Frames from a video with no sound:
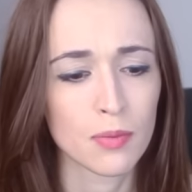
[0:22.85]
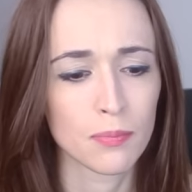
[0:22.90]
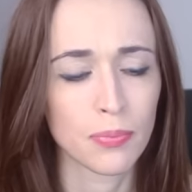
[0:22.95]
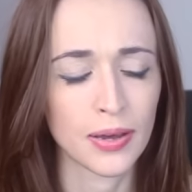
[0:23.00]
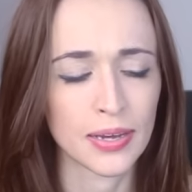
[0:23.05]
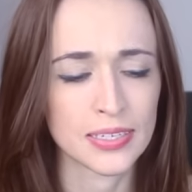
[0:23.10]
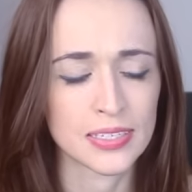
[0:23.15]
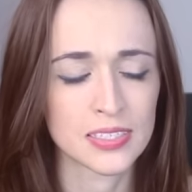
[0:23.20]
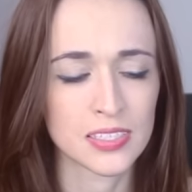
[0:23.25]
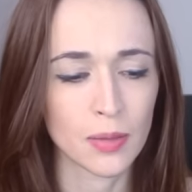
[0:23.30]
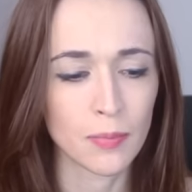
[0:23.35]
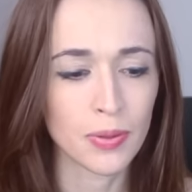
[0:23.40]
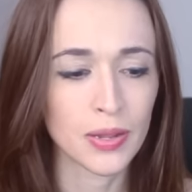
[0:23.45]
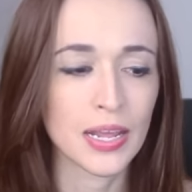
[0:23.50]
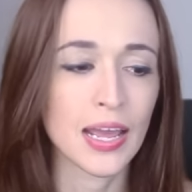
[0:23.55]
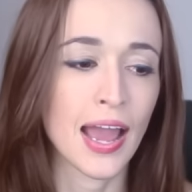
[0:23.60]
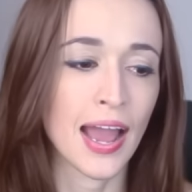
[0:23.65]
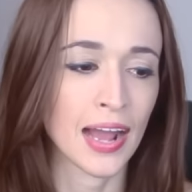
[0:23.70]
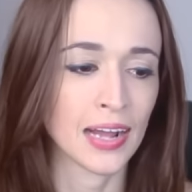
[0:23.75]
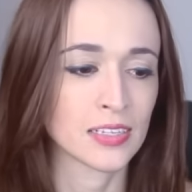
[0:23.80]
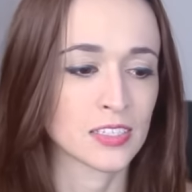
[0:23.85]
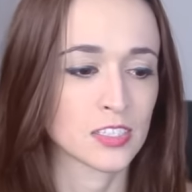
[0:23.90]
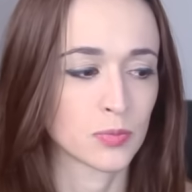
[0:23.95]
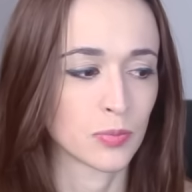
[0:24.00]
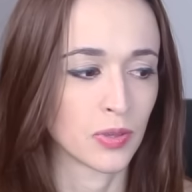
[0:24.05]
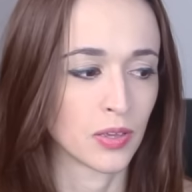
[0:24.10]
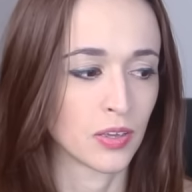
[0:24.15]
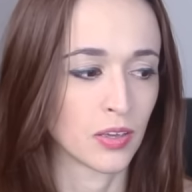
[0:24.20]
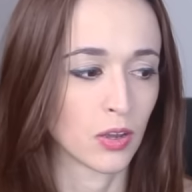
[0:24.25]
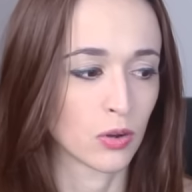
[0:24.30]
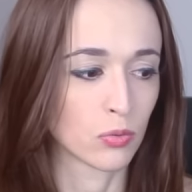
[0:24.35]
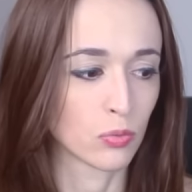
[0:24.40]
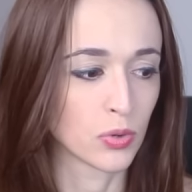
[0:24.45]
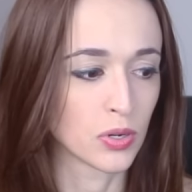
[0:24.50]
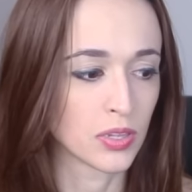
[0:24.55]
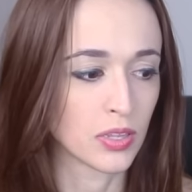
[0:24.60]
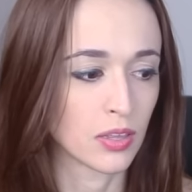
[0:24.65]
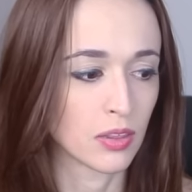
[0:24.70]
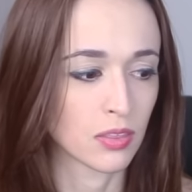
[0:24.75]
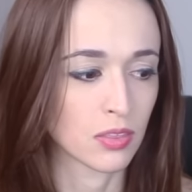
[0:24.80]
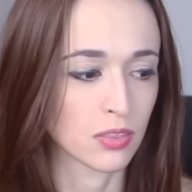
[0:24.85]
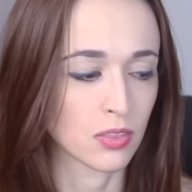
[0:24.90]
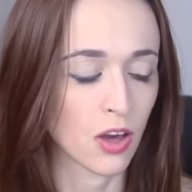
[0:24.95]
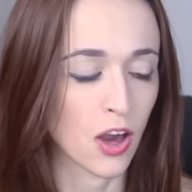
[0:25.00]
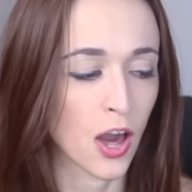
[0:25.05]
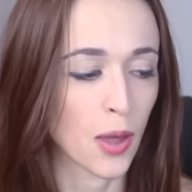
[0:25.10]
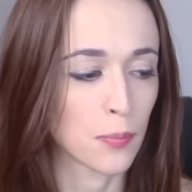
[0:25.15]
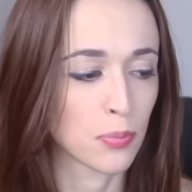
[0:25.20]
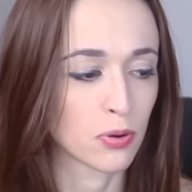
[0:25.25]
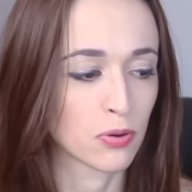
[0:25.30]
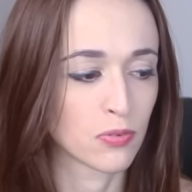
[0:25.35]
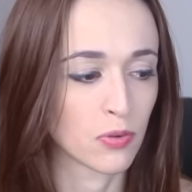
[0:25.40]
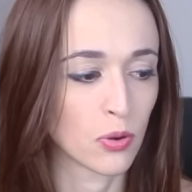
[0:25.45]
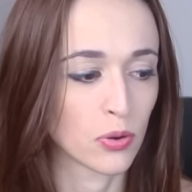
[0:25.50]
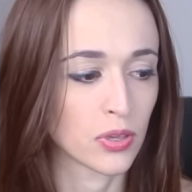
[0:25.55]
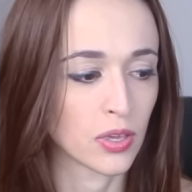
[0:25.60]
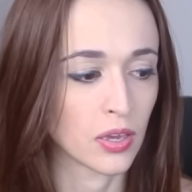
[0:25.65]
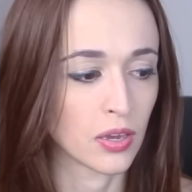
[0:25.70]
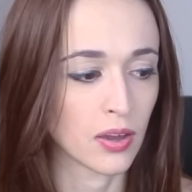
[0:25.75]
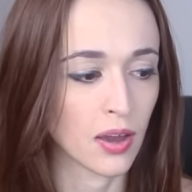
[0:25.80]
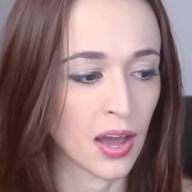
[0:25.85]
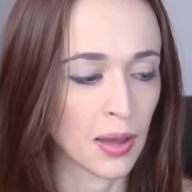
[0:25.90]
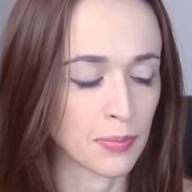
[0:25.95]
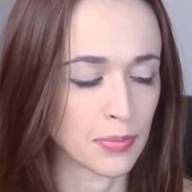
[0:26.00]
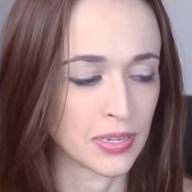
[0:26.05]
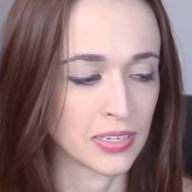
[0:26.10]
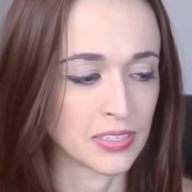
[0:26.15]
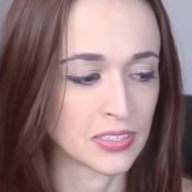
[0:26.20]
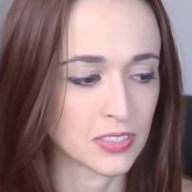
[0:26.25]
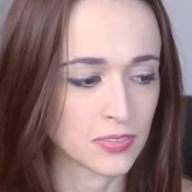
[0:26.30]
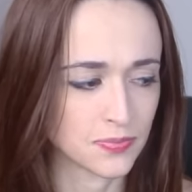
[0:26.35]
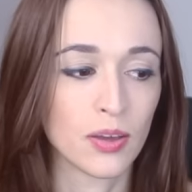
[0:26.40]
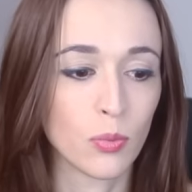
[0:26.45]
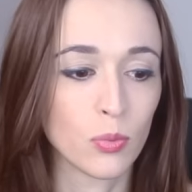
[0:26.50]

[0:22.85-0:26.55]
But somebody asked me a really thought-provoking comment.